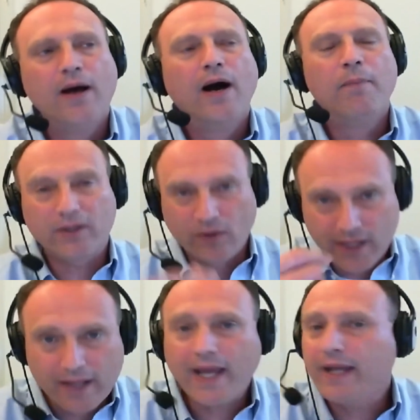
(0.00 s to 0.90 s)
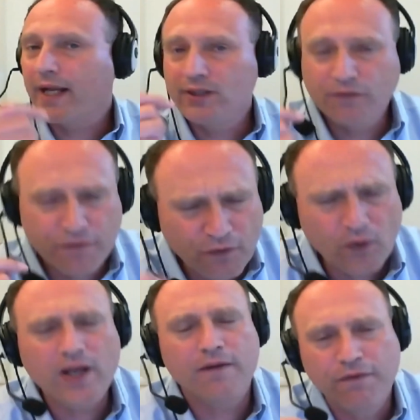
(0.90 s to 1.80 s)
But on the other hand, I
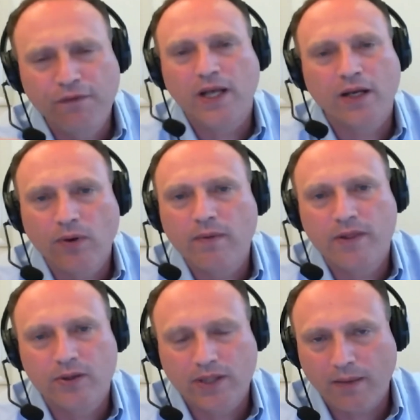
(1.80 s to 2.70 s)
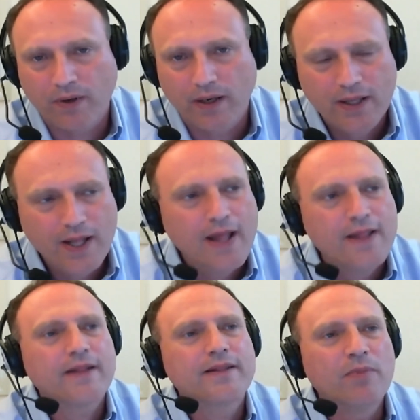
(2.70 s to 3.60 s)
fully agree with you, Deborah,
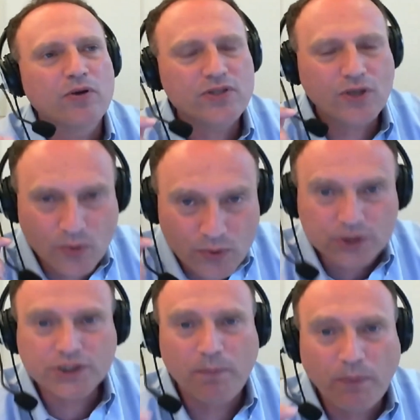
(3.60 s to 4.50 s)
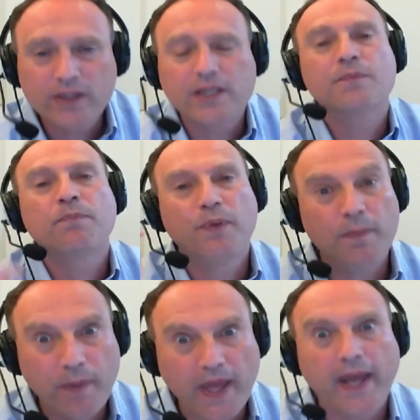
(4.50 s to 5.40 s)
that the most crucial point is
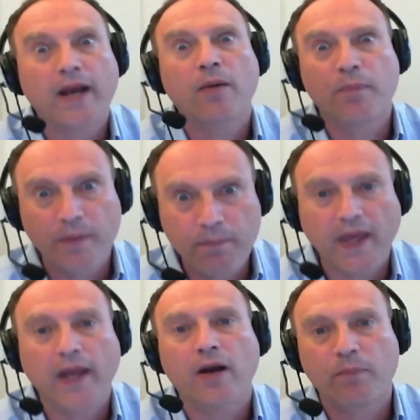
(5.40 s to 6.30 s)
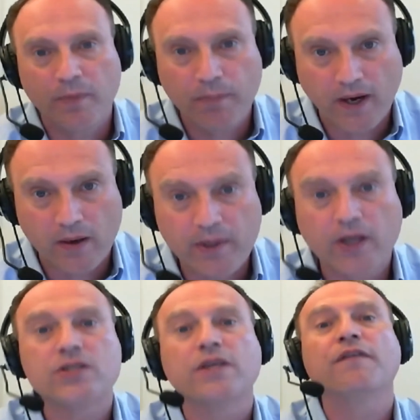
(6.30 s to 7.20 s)
prepare.
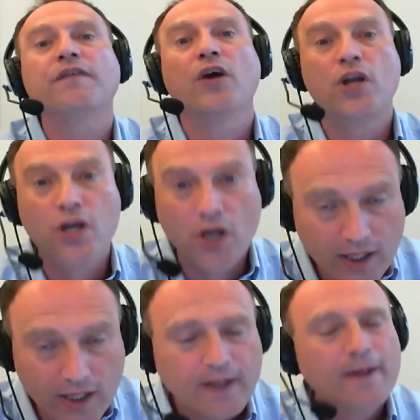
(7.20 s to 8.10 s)
Because if you're not...